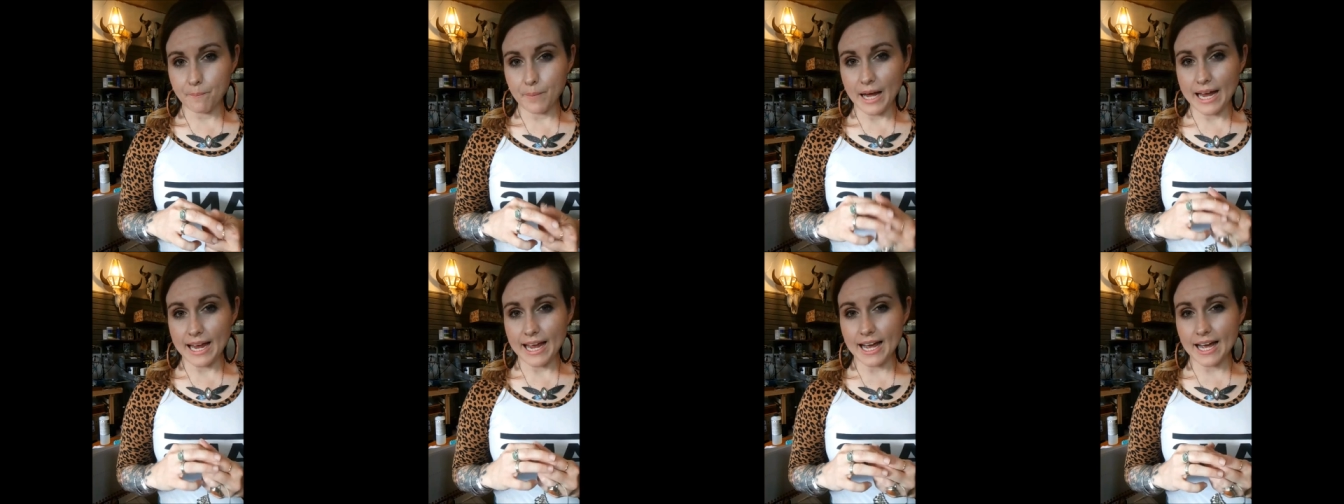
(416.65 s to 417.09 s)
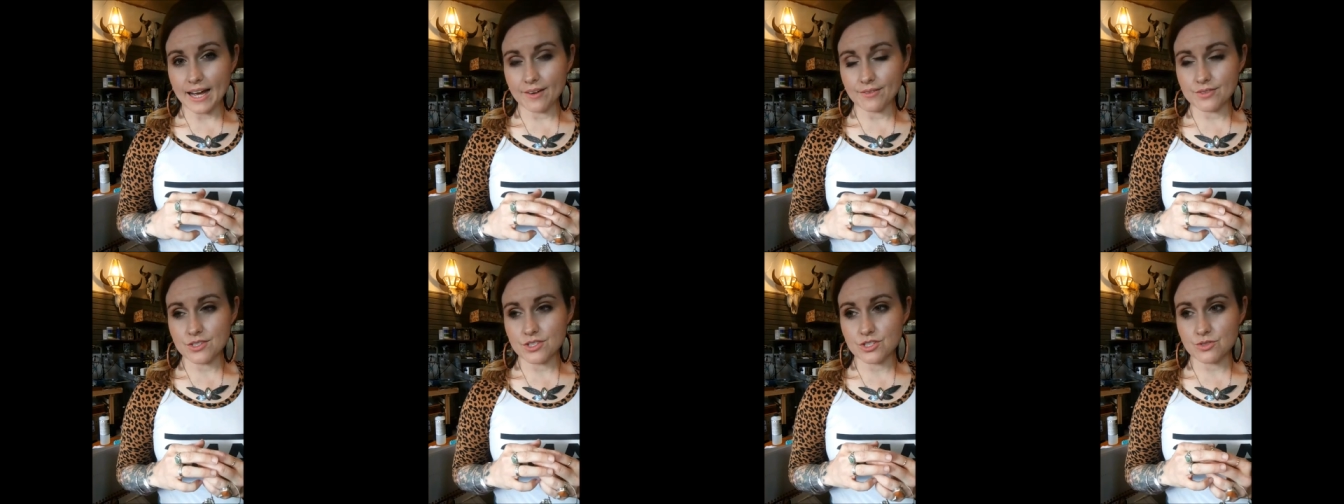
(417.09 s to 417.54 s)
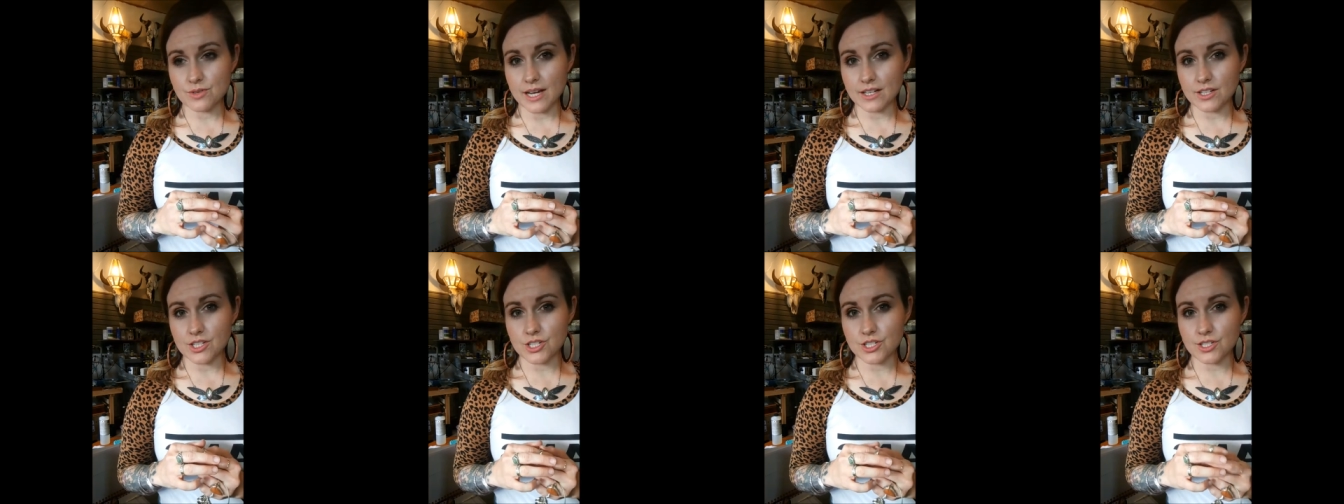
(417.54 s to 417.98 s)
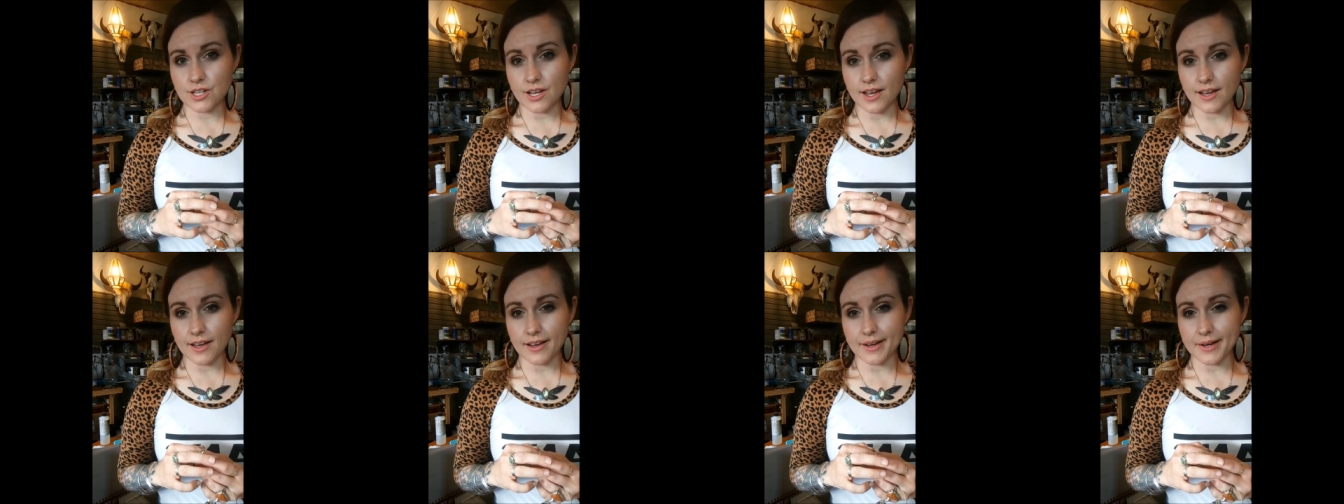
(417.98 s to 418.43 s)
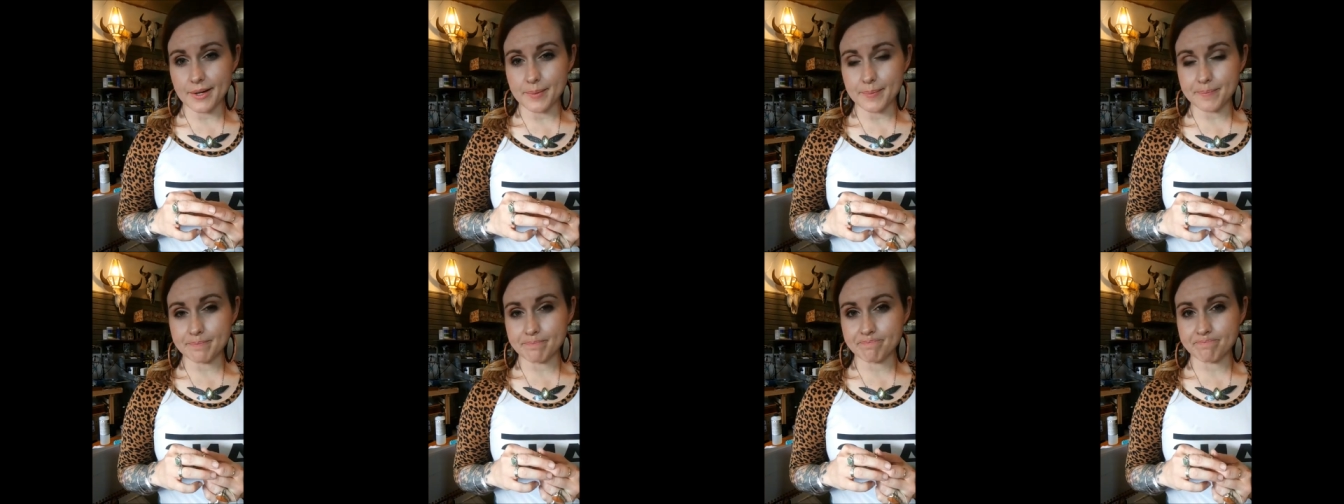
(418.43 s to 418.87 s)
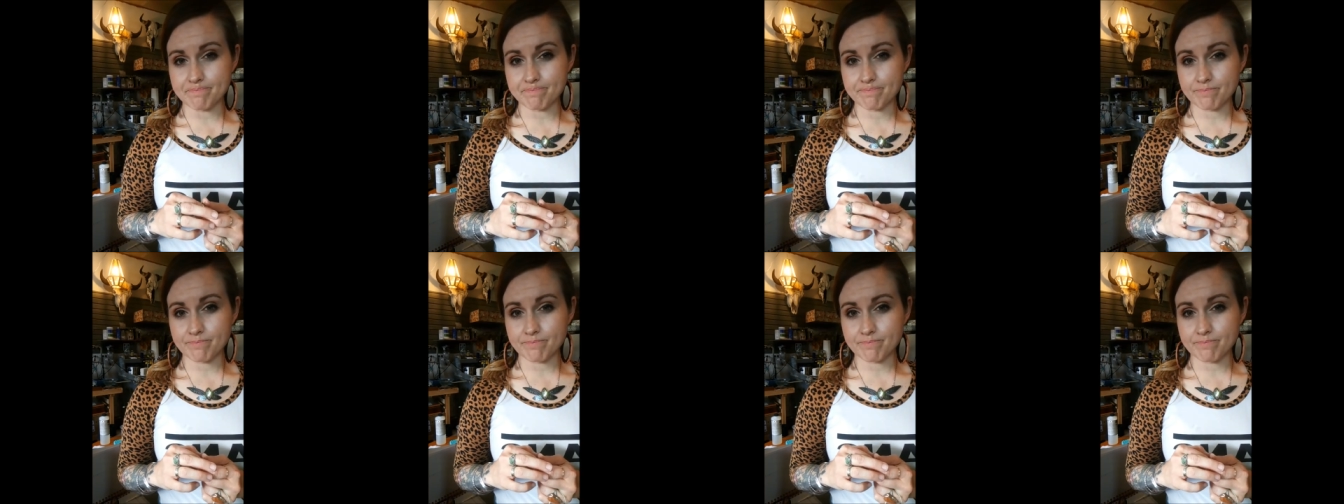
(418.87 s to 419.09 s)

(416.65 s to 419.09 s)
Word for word: I have stretched um,